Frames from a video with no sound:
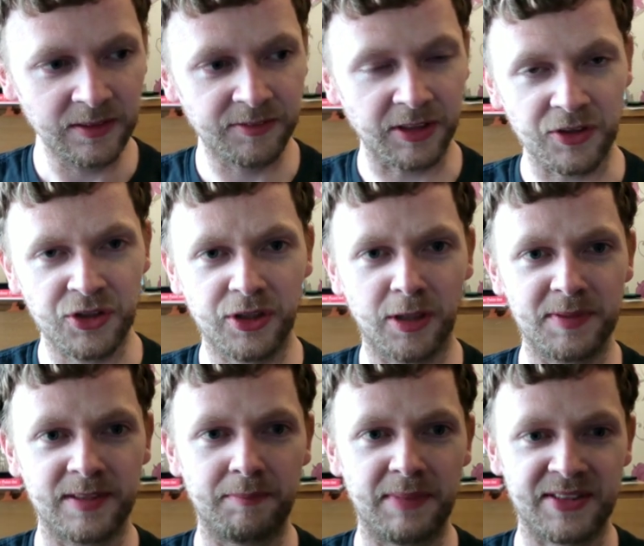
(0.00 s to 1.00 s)
You've got 2
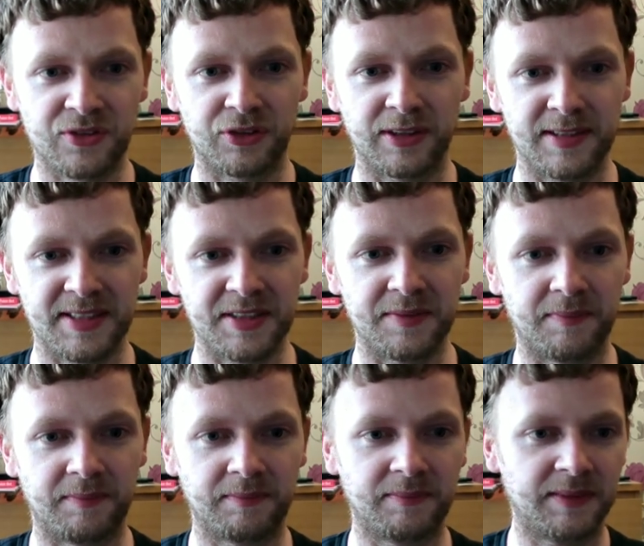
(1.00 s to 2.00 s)
copies of Mist Chrolizian.
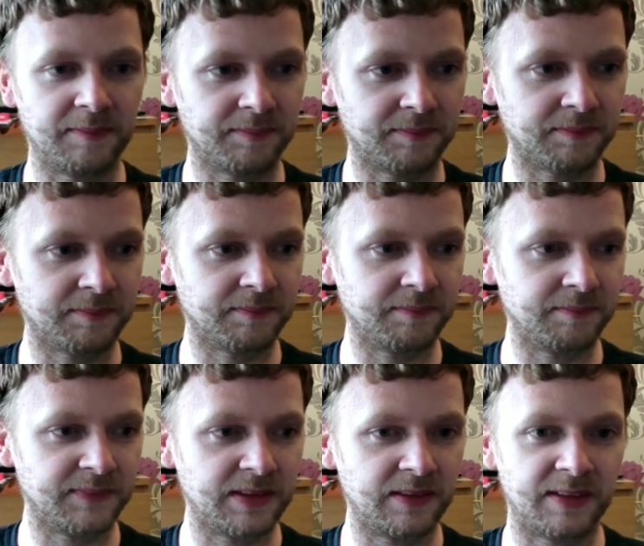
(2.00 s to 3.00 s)

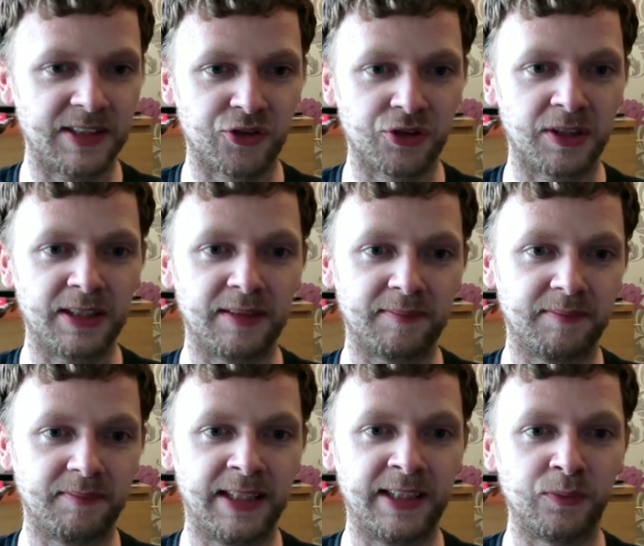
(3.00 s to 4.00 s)
Destroy it,
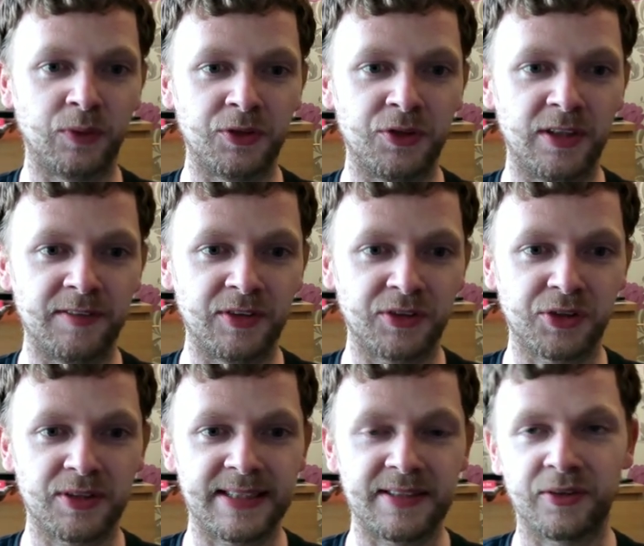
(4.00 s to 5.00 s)
any 1 unit of your
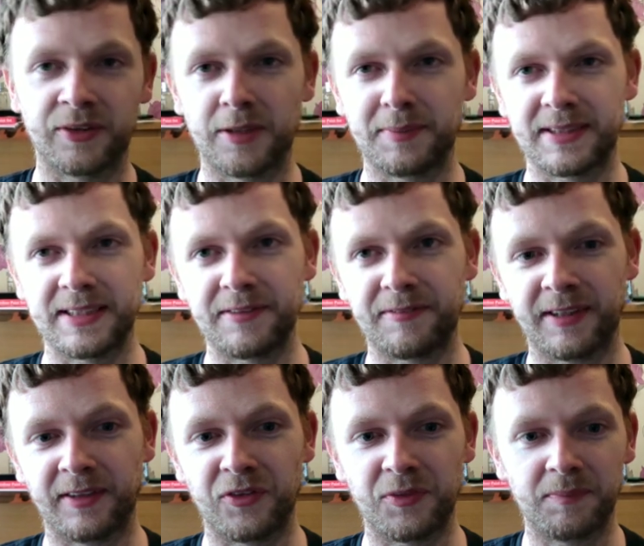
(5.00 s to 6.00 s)
choice is unable to
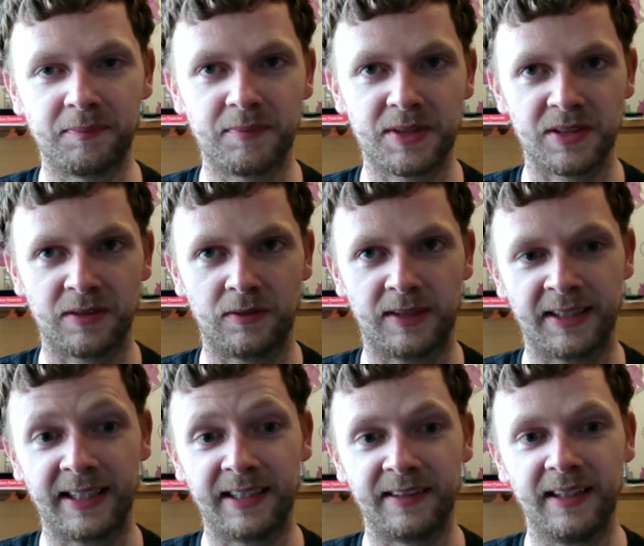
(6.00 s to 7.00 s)
defend. So
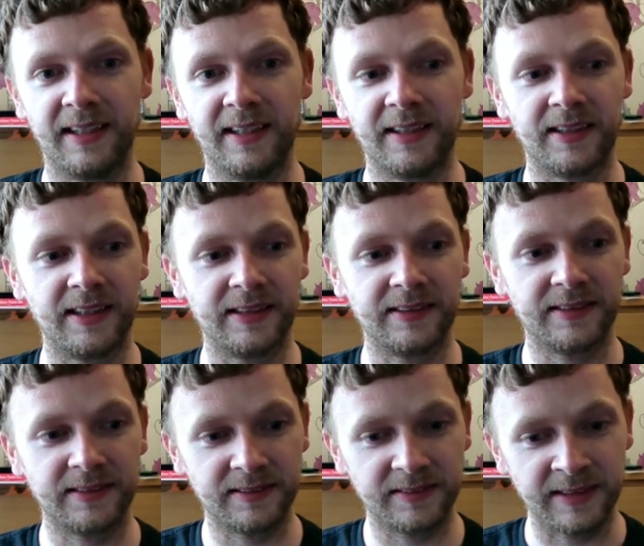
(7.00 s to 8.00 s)
again,
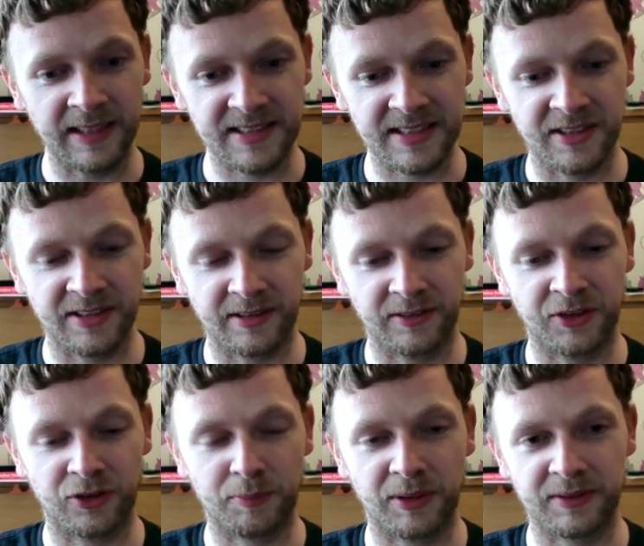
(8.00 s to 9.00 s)
let's see
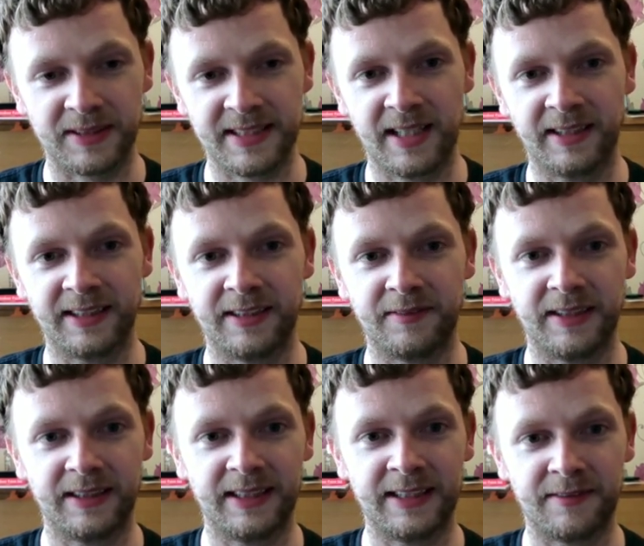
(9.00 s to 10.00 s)
your opponent's
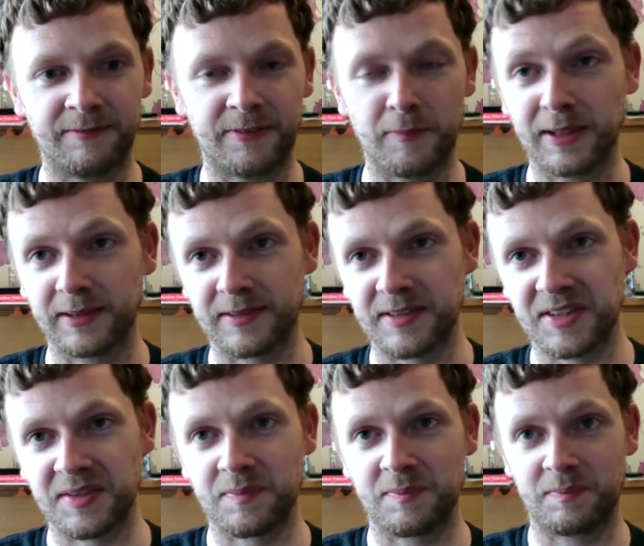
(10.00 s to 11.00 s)
hanging in for
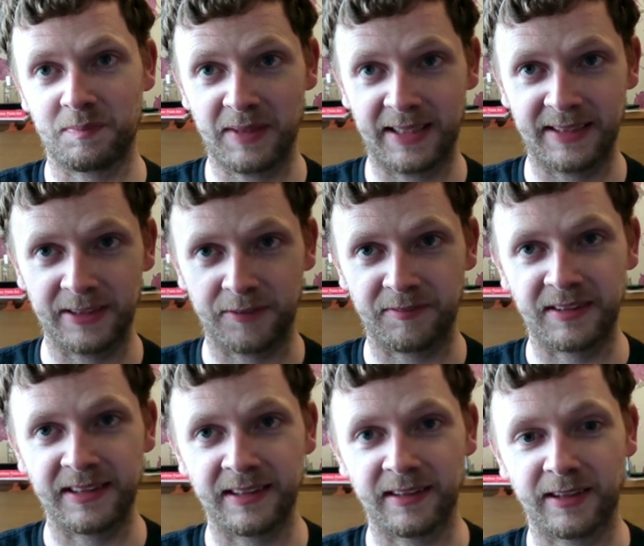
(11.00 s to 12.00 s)
balance, hanging on for
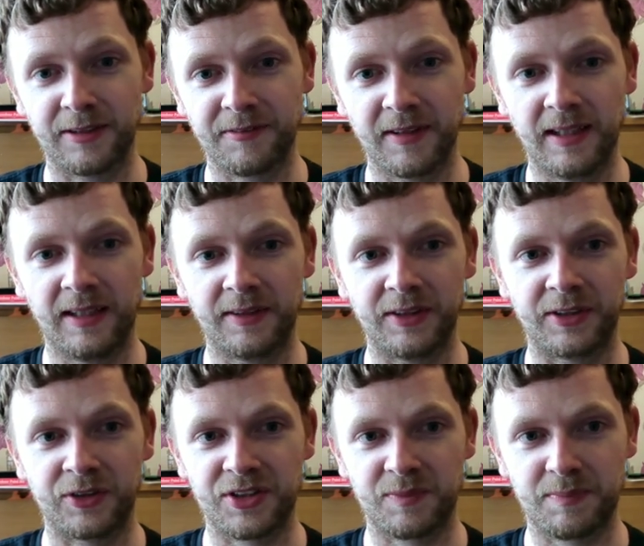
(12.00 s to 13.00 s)
dear life. You
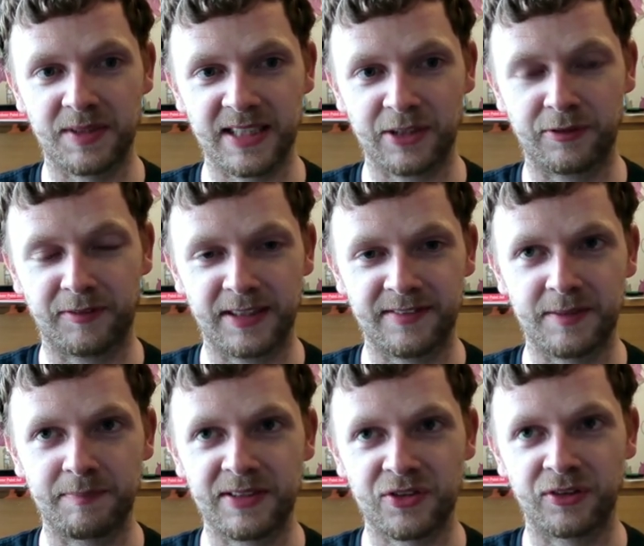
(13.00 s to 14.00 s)
can just sacrifice
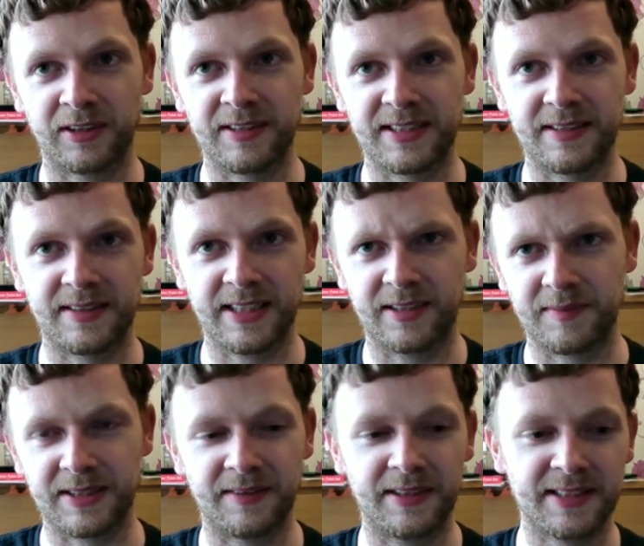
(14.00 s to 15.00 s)
this Mist Chrolizian, send
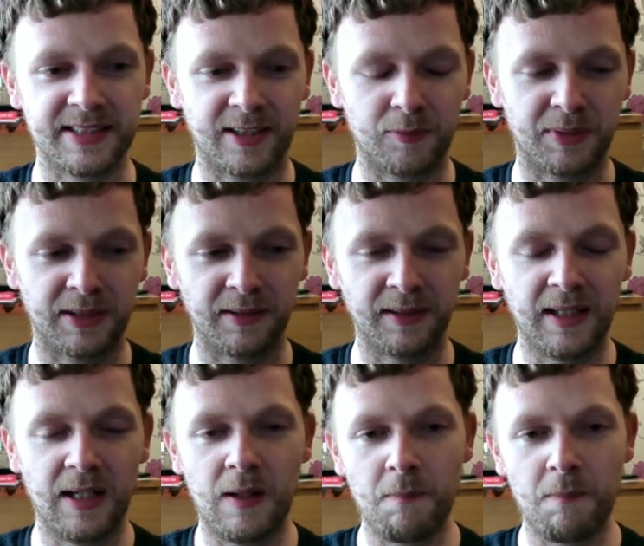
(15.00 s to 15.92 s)
him to your discard pile.